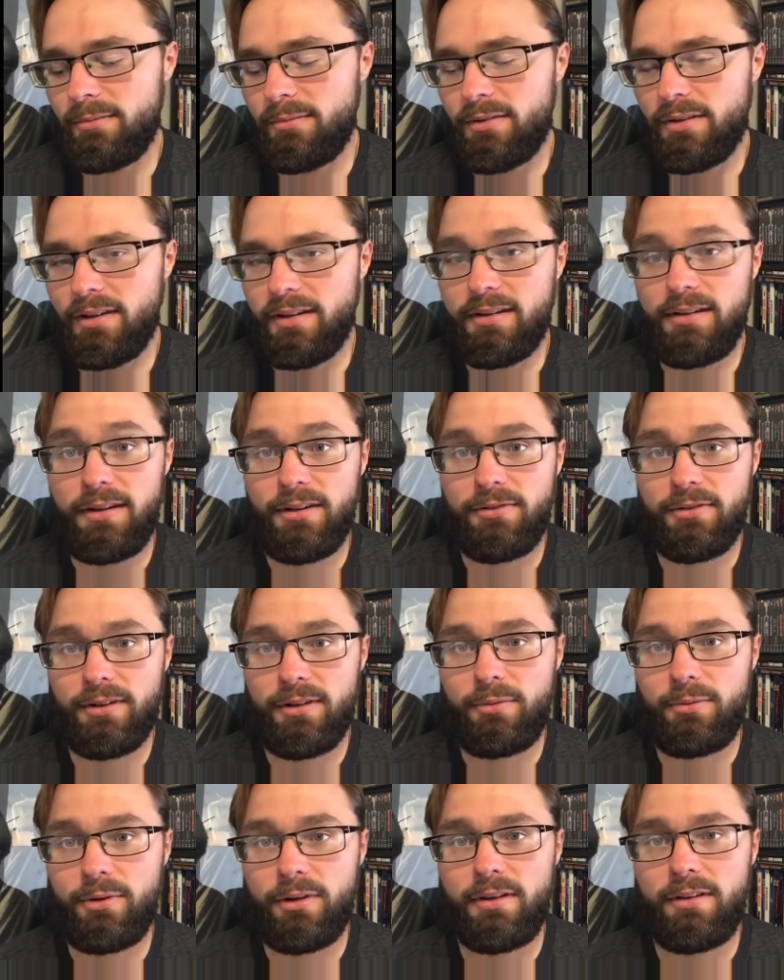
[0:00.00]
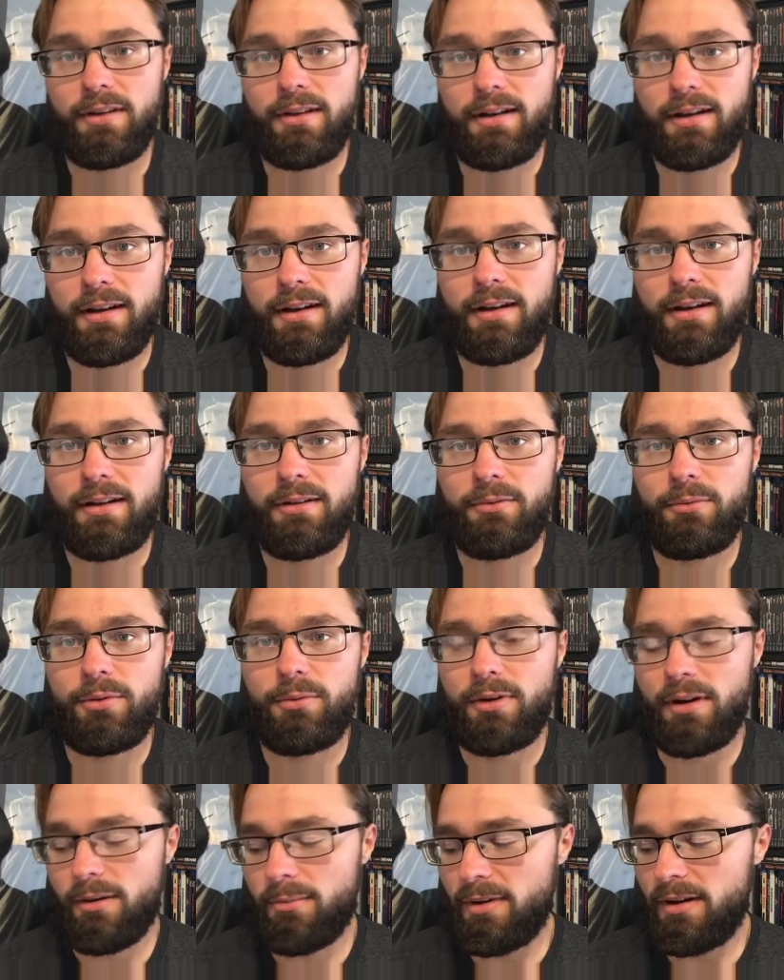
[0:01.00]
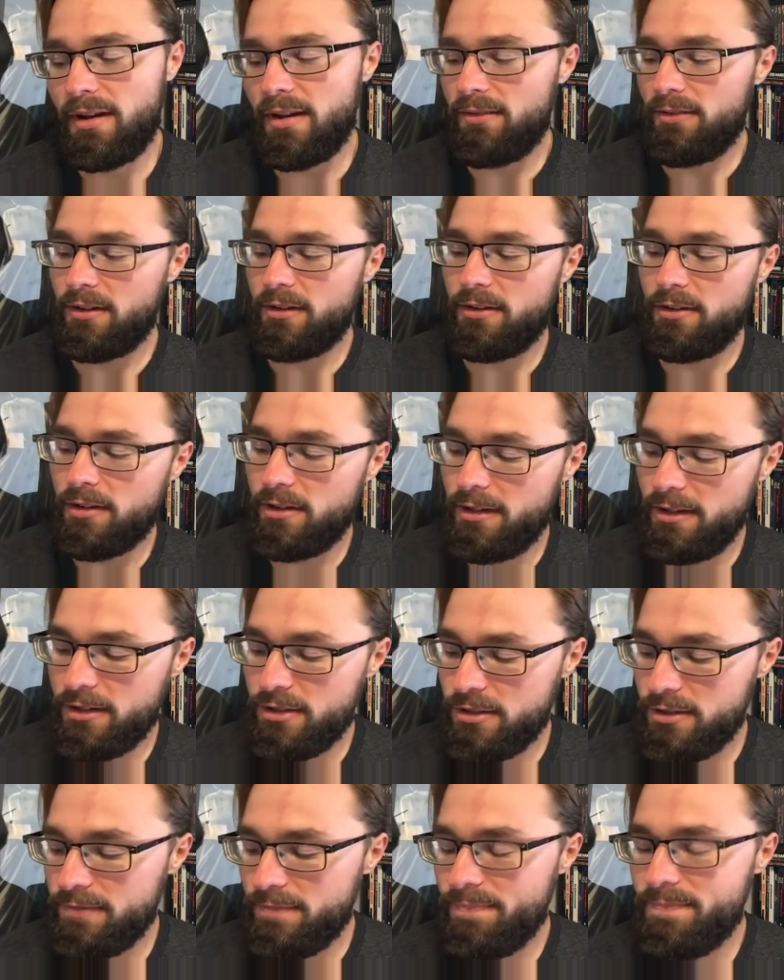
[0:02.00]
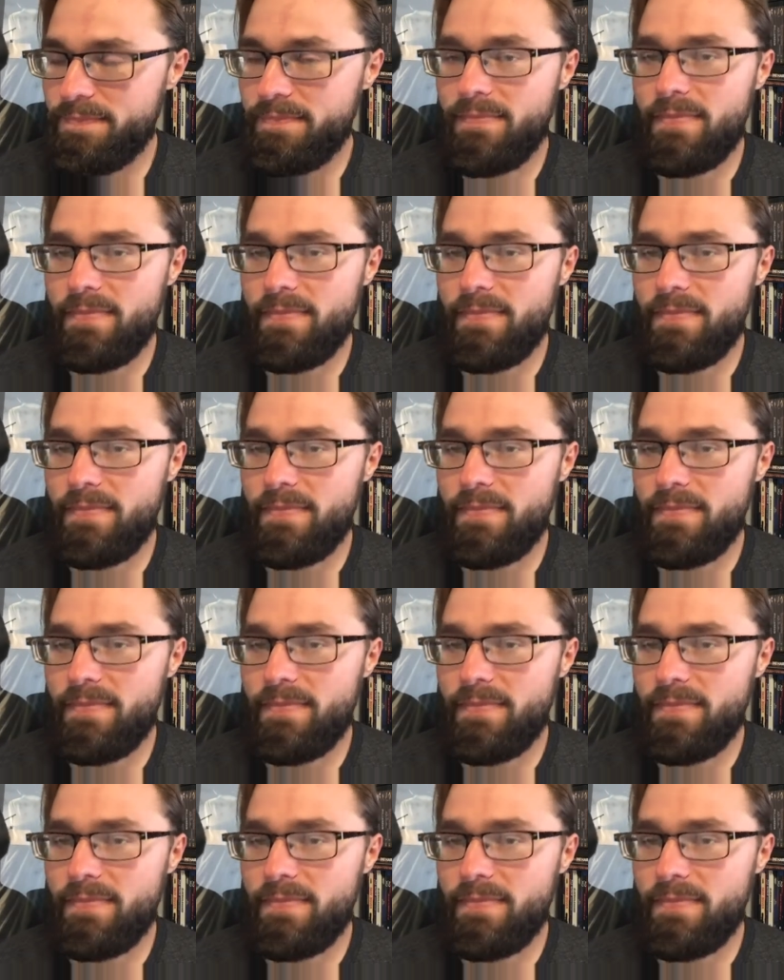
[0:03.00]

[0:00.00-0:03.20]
So it's definitely one that I would recommend having in your collection.